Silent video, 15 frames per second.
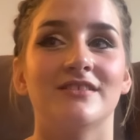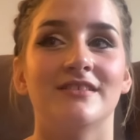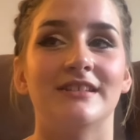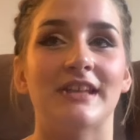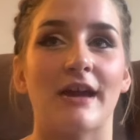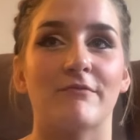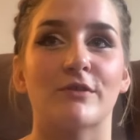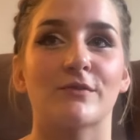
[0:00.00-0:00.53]

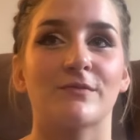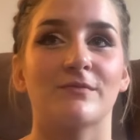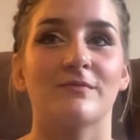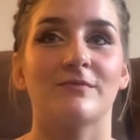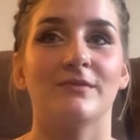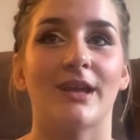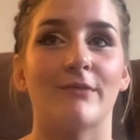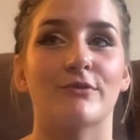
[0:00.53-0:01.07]
never,
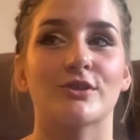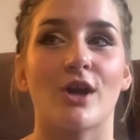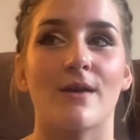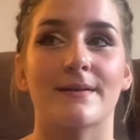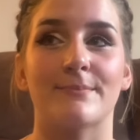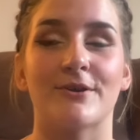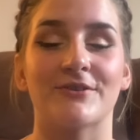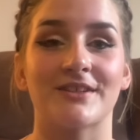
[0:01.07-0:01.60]
never
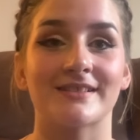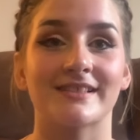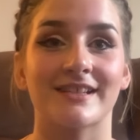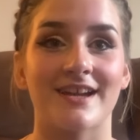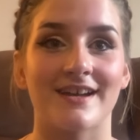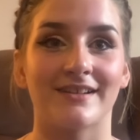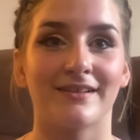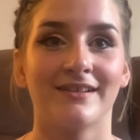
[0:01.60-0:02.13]
talk about this
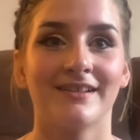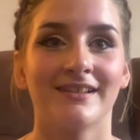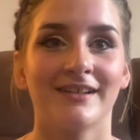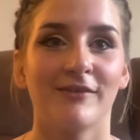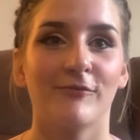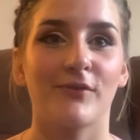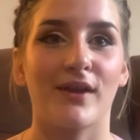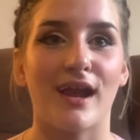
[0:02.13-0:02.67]
again.
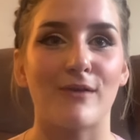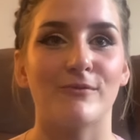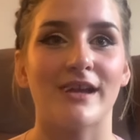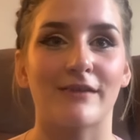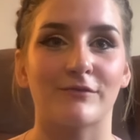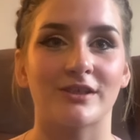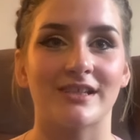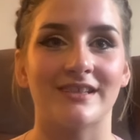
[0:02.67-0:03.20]
Forget we
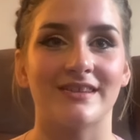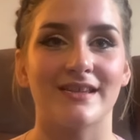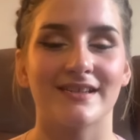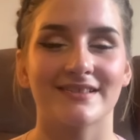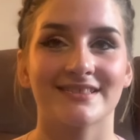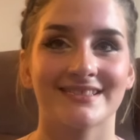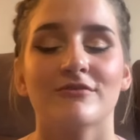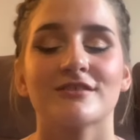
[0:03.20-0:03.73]
ever did
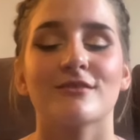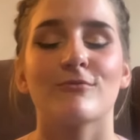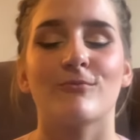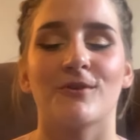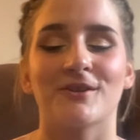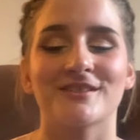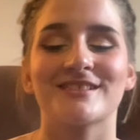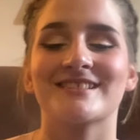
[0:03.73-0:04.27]
this. It was the
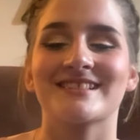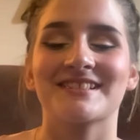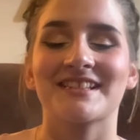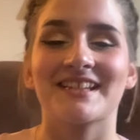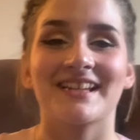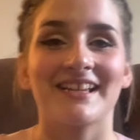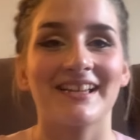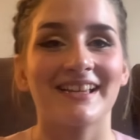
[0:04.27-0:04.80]
worst
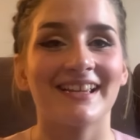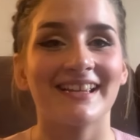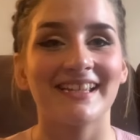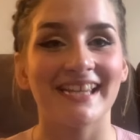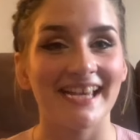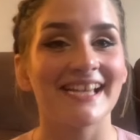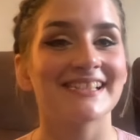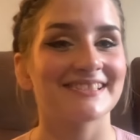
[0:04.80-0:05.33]

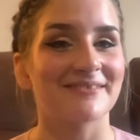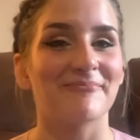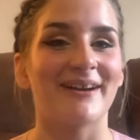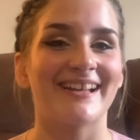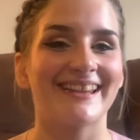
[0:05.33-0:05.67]
kiss of my